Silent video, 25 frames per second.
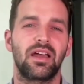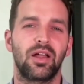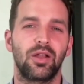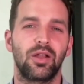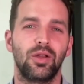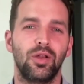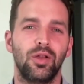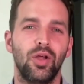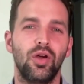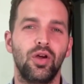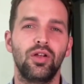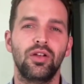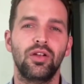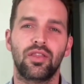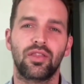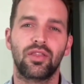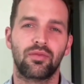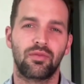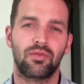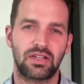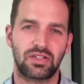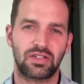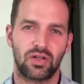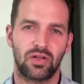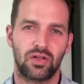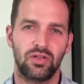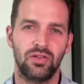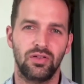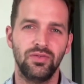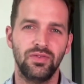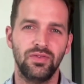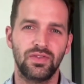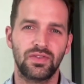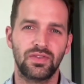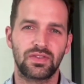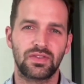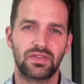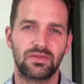alert
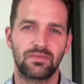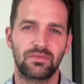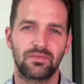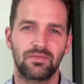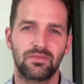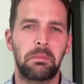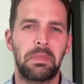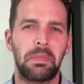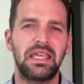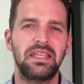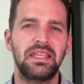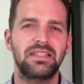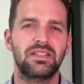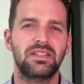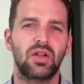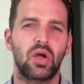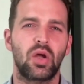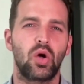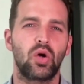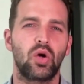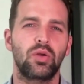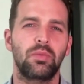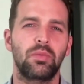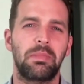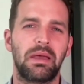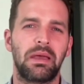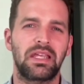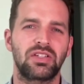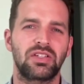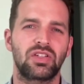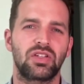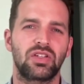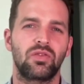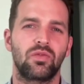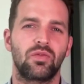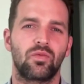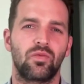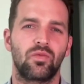thresholds based on
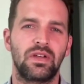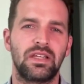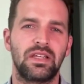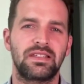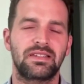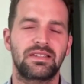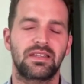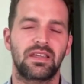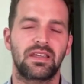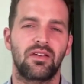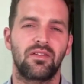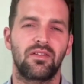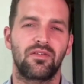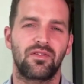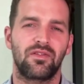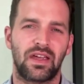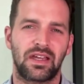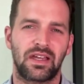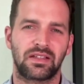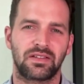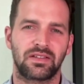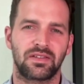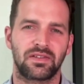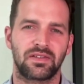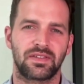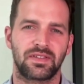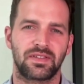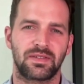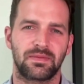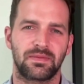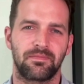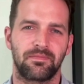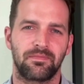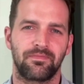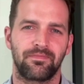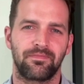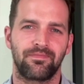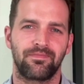patient risk factors.
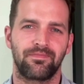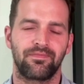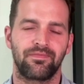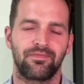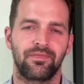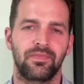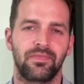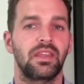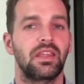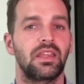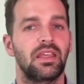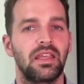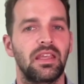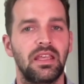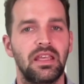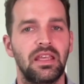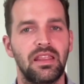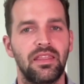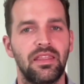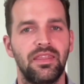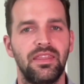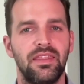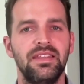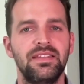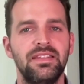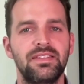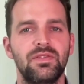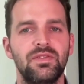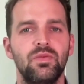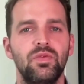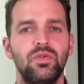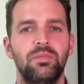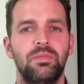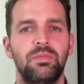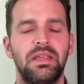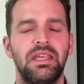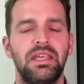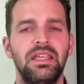This
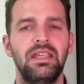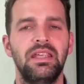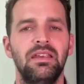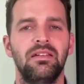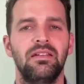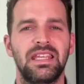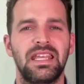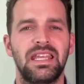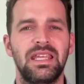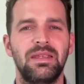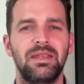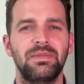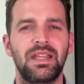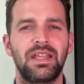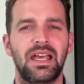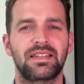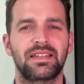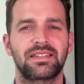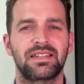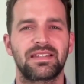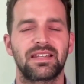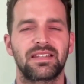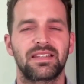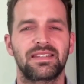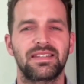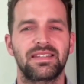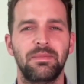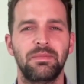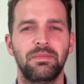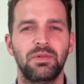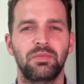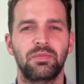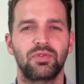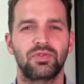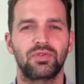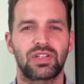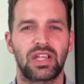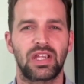would be deemed as an
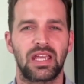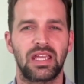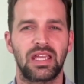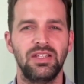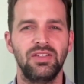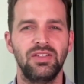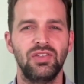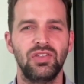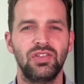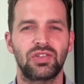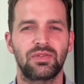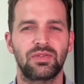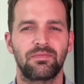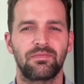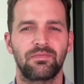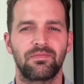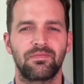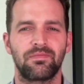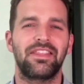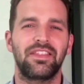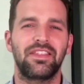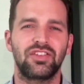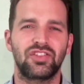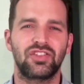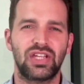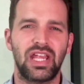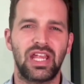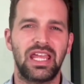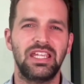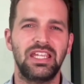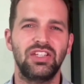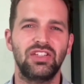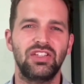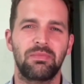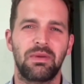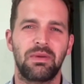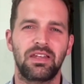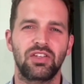acceptable change, and the
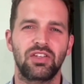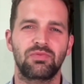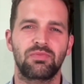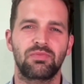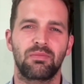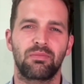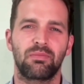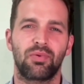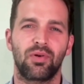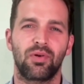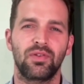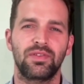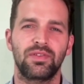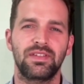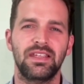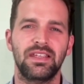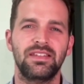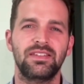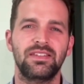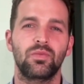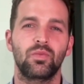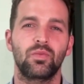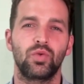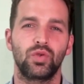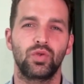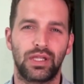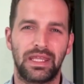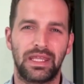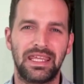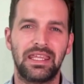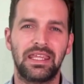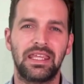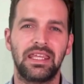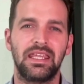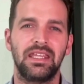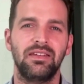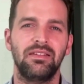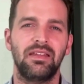change management process would
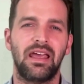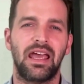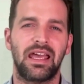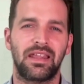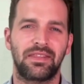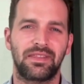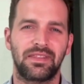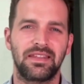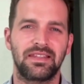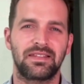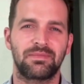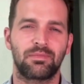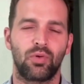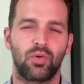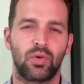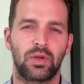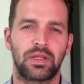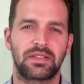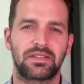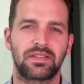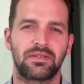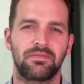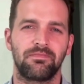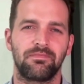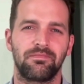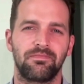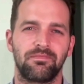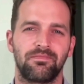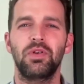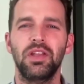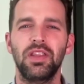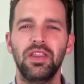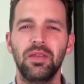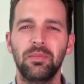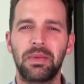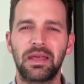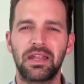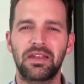kick in at this point. What
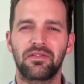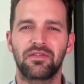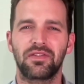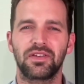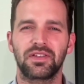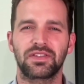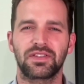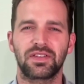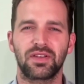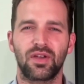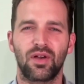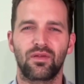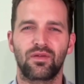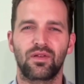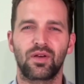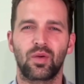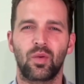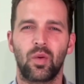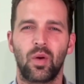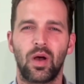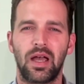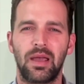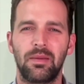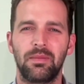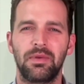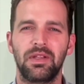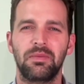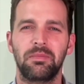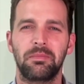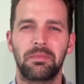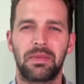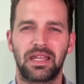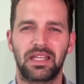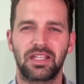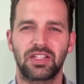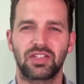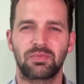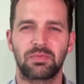are the benefits of requirement
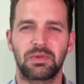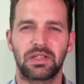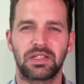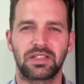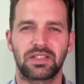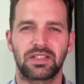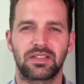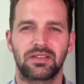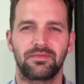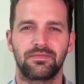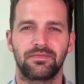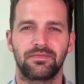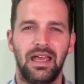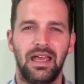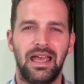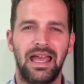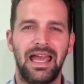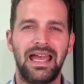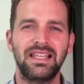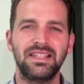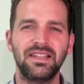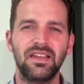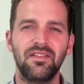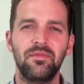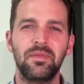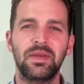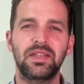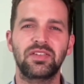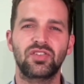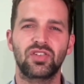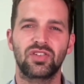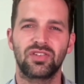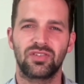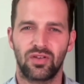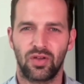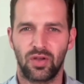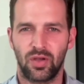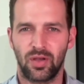management? As I've
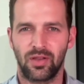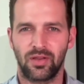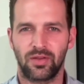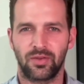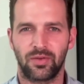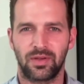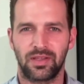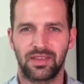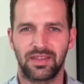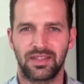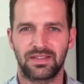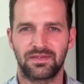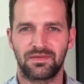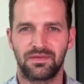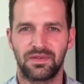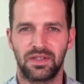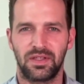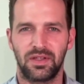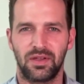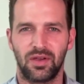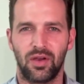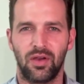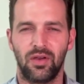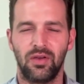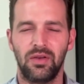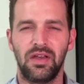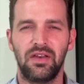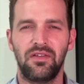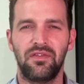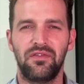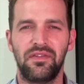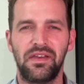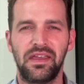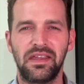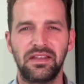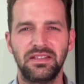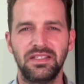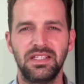mentioned earlier in this video,
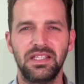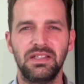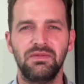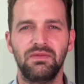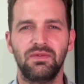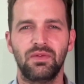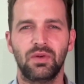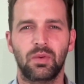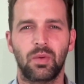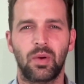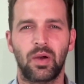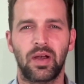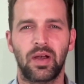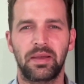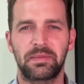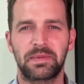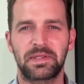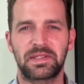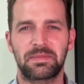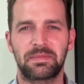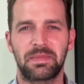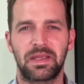effective requirements